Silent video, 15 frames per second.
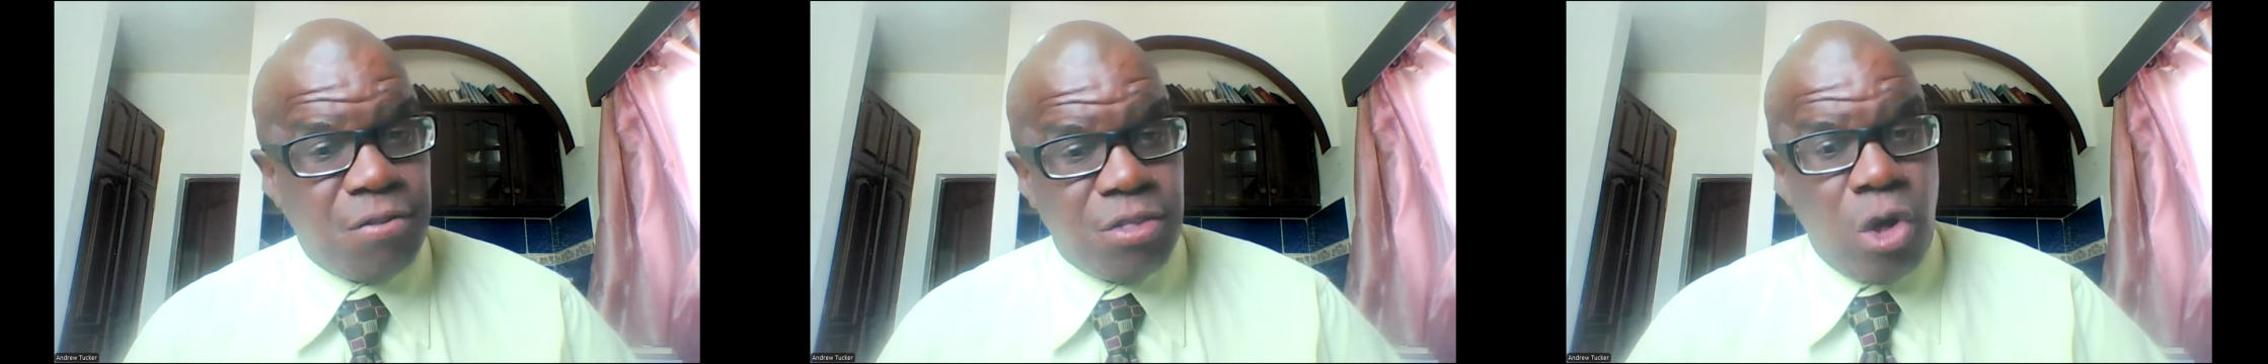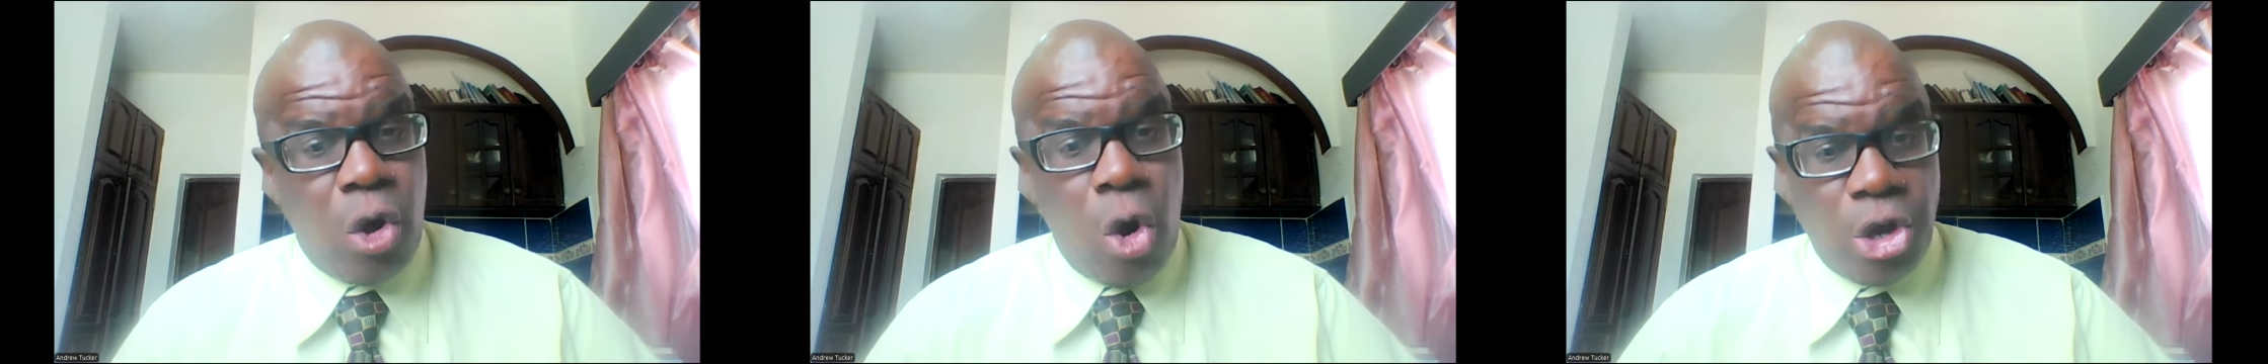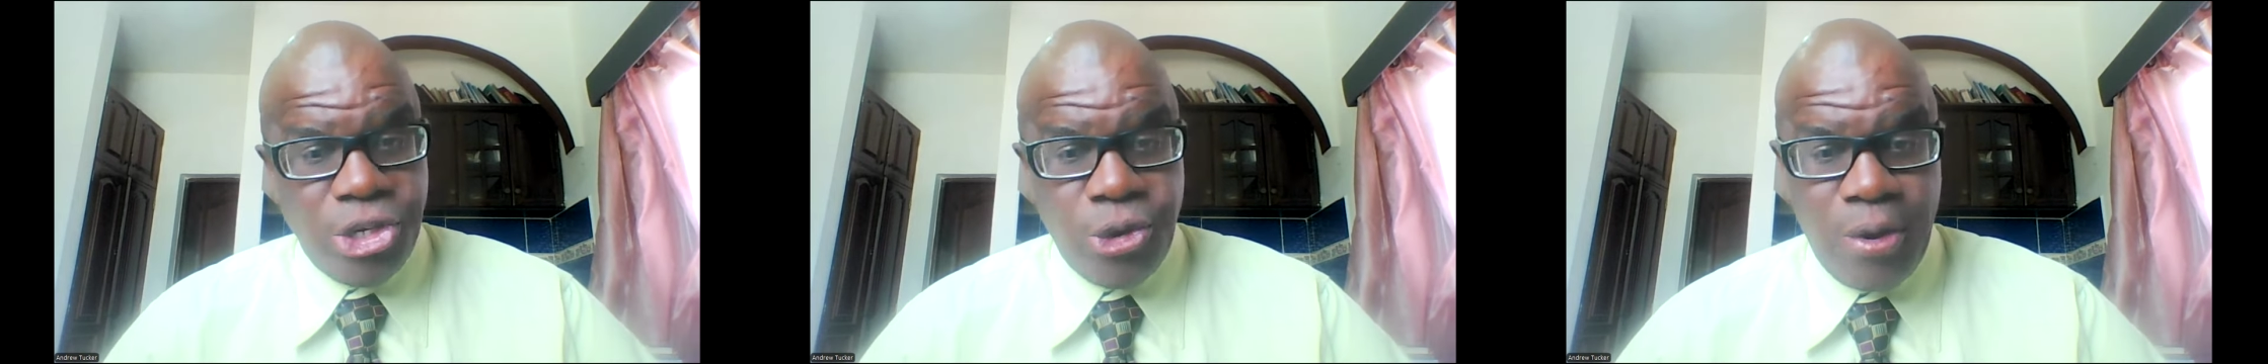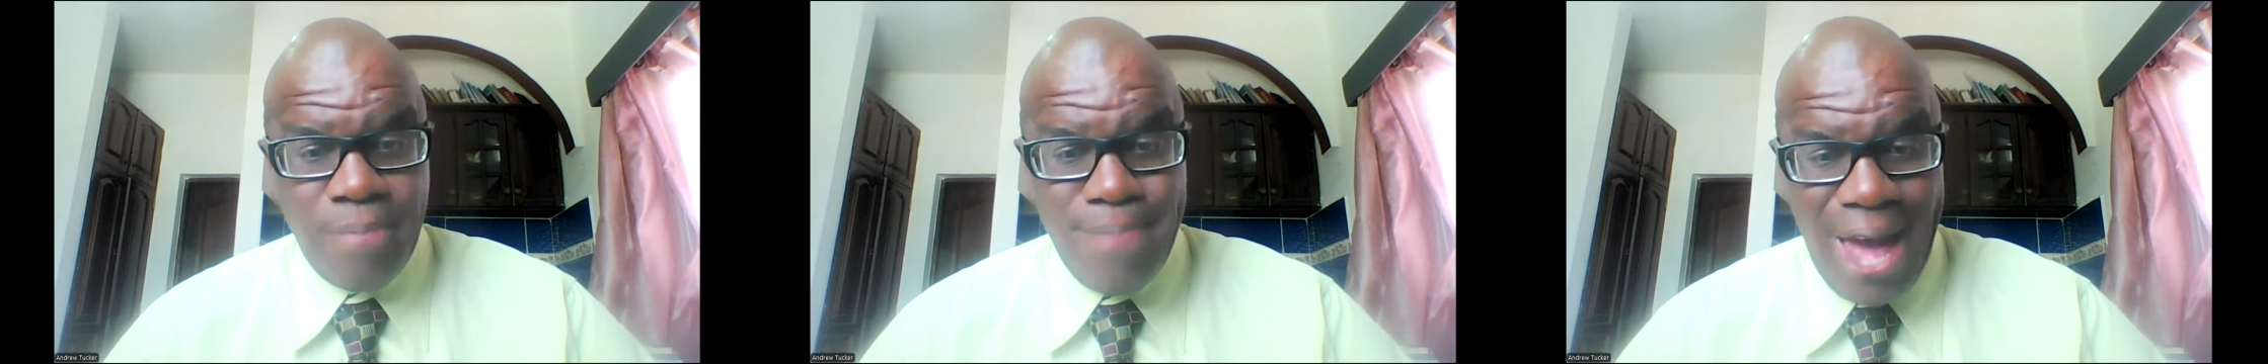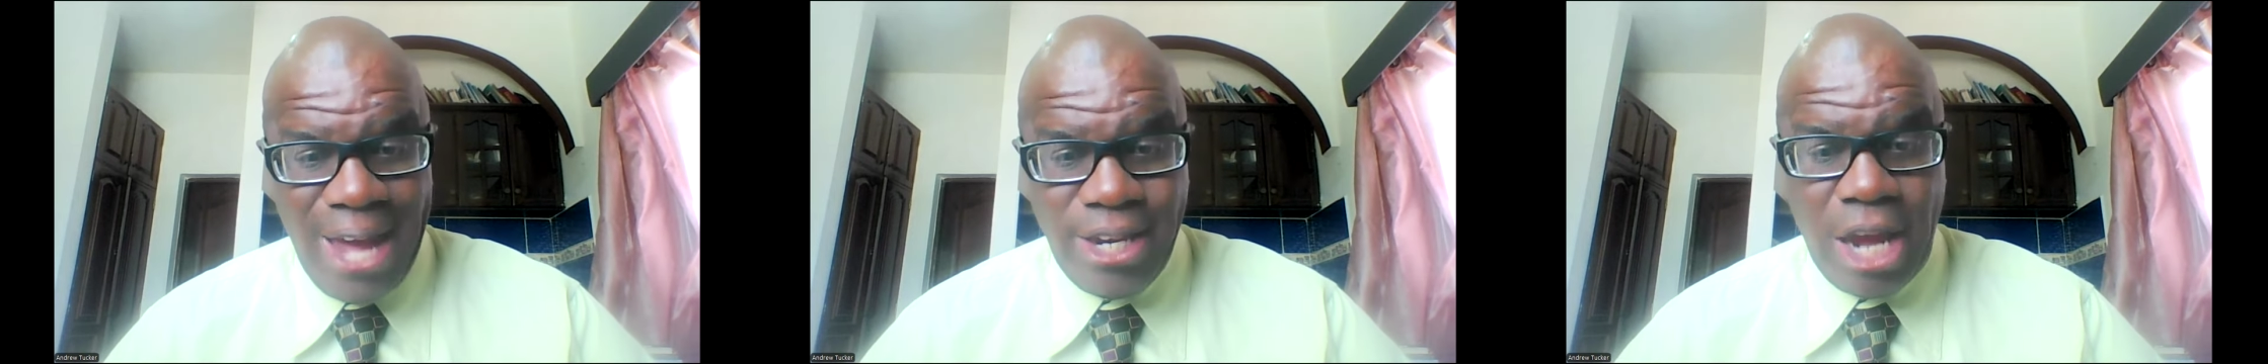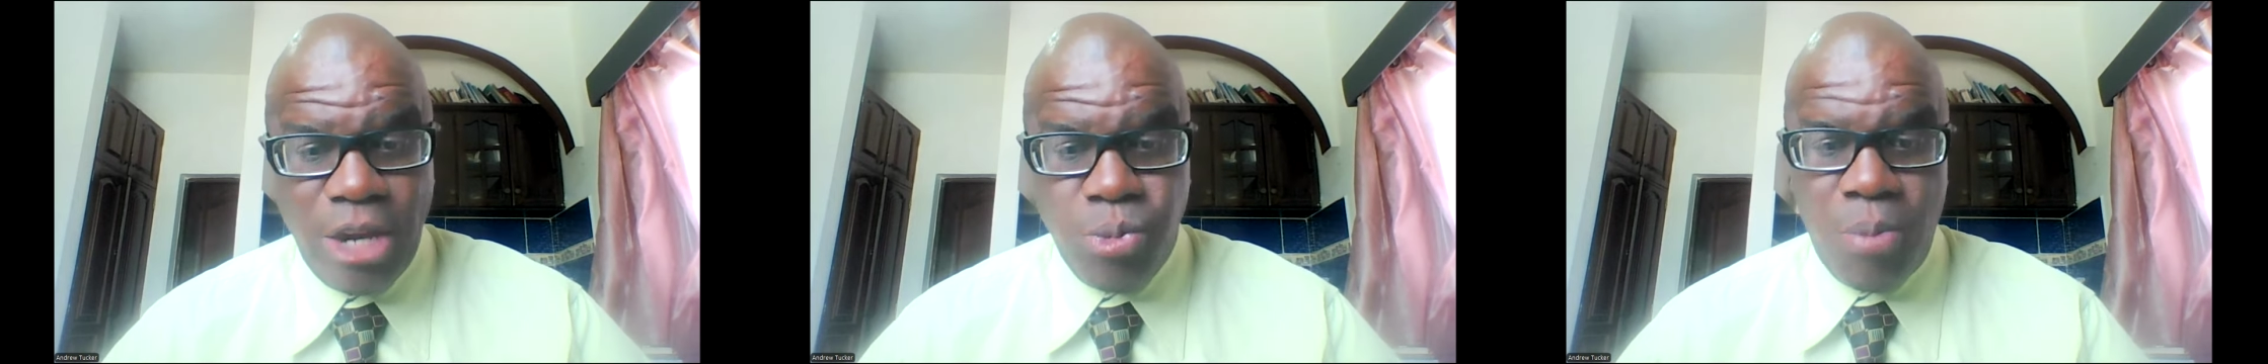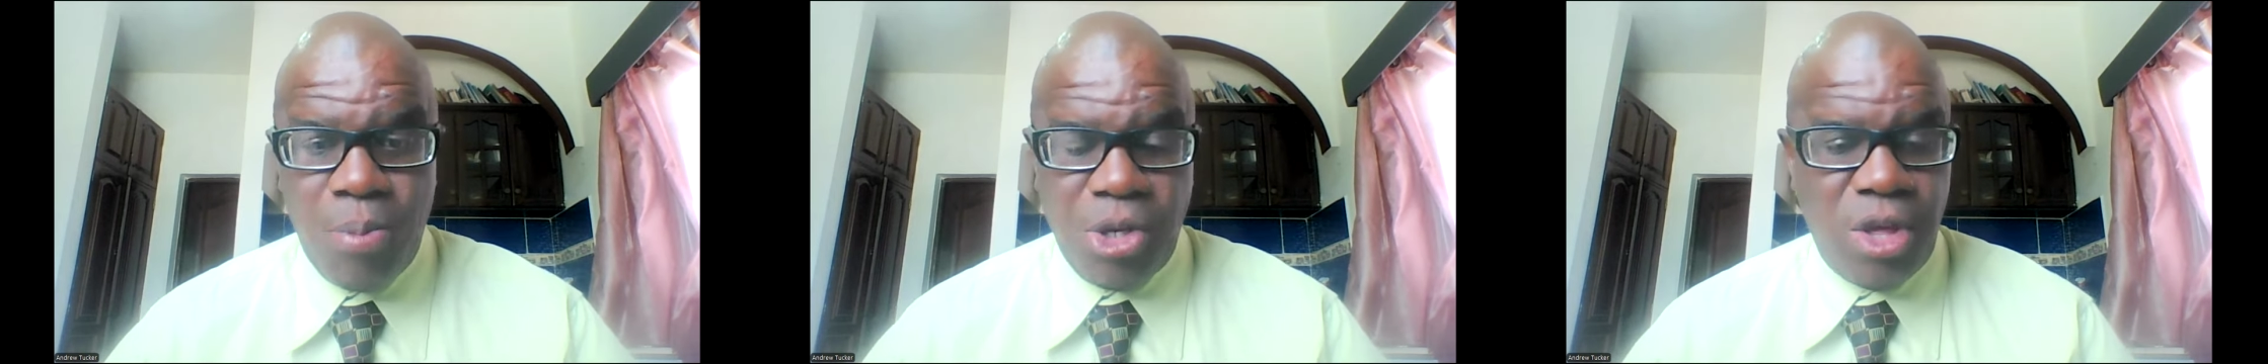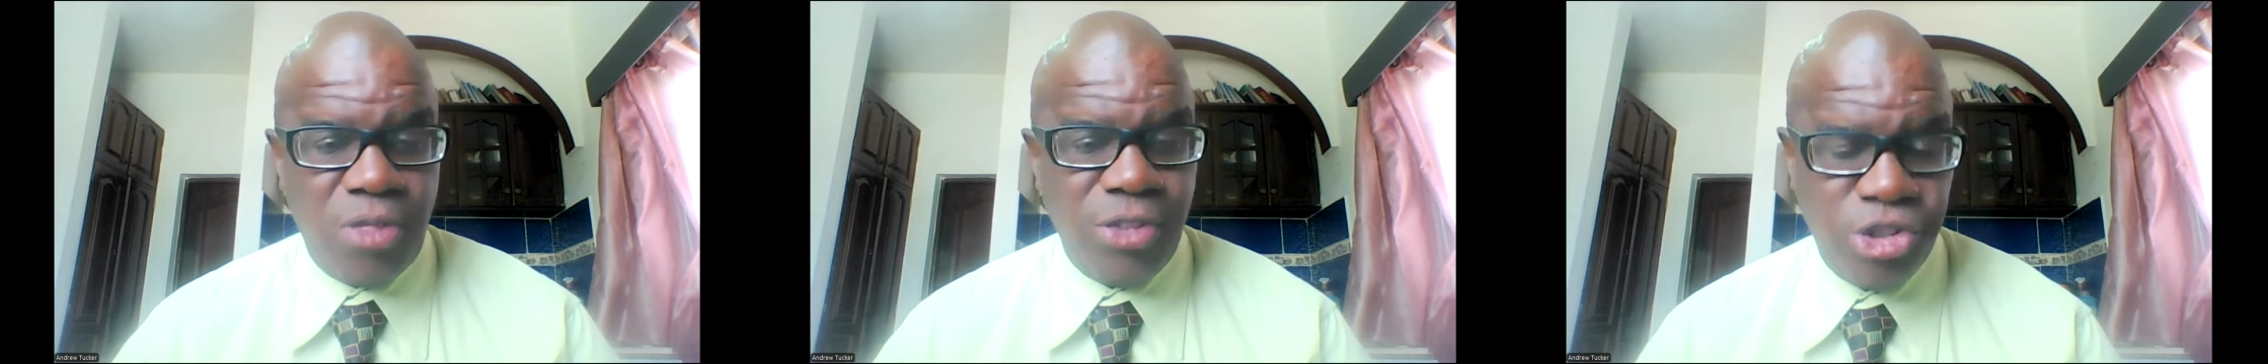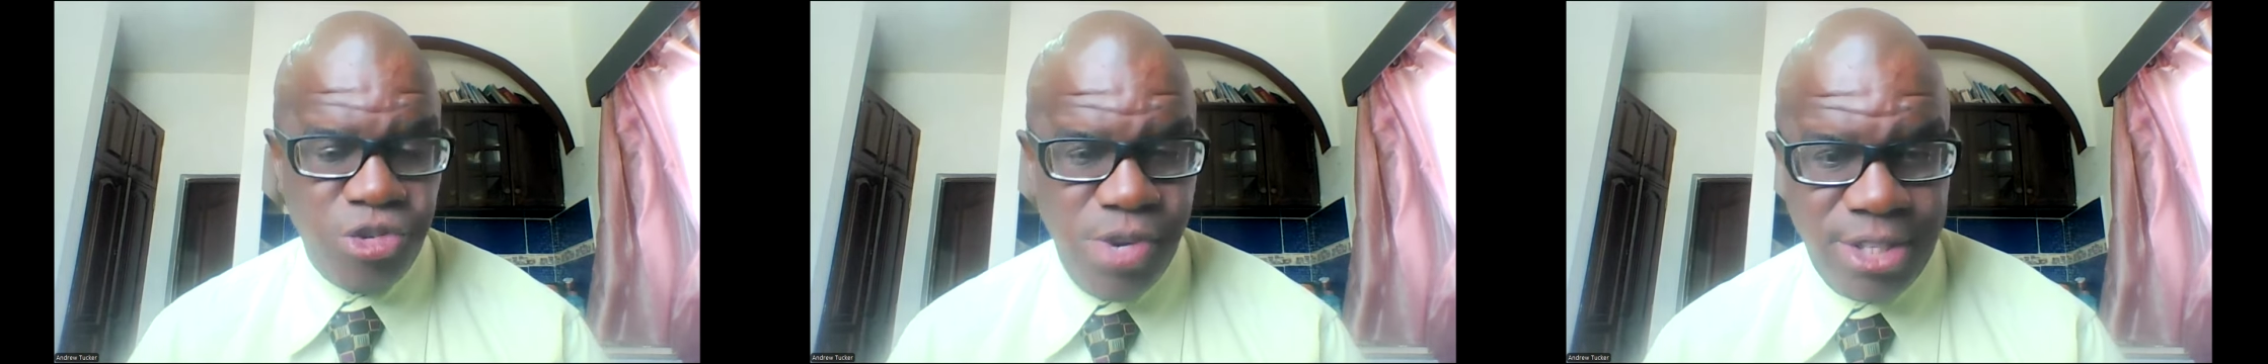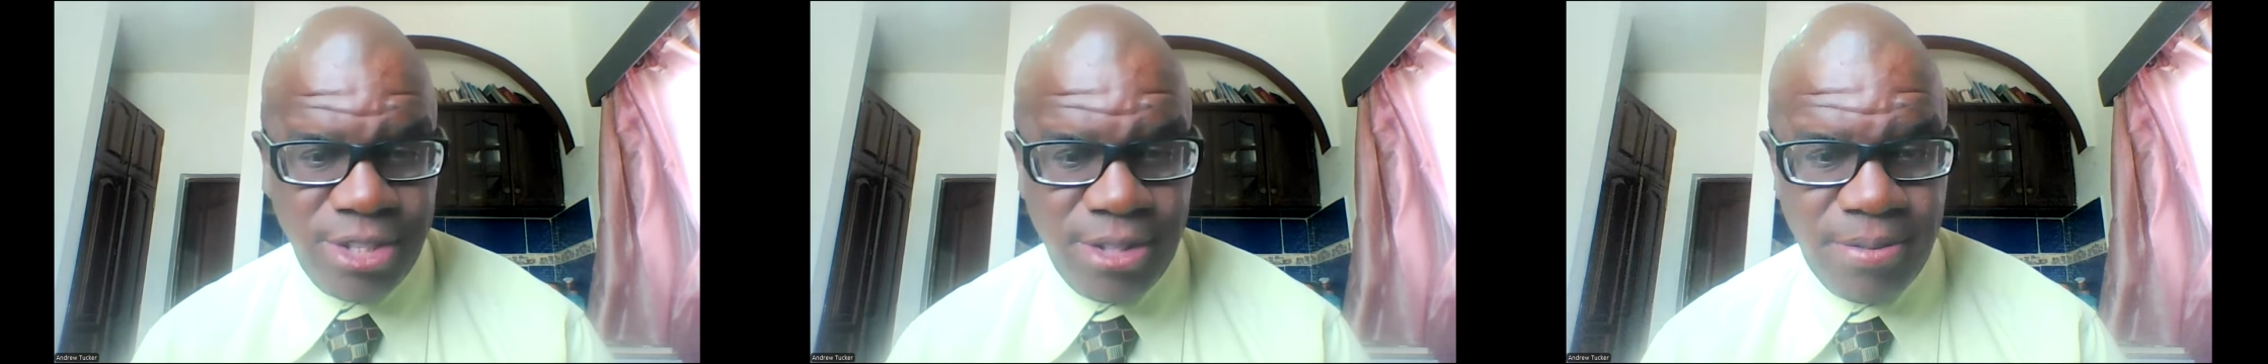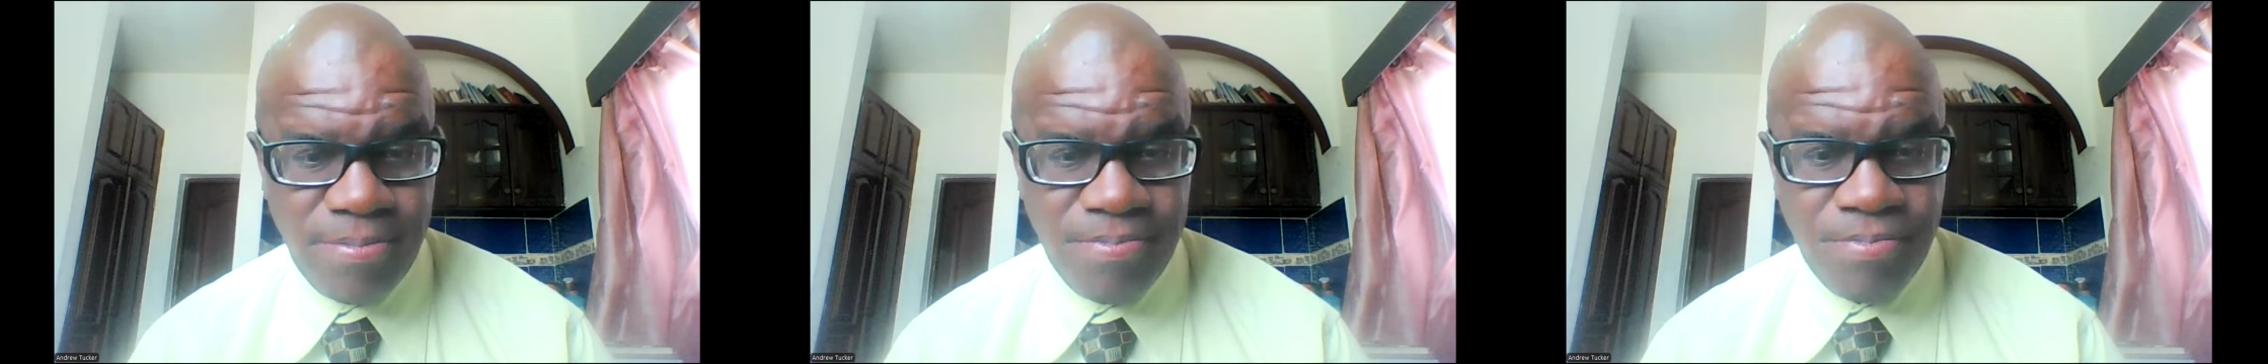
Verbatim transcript: the ordinary man and woman on the street.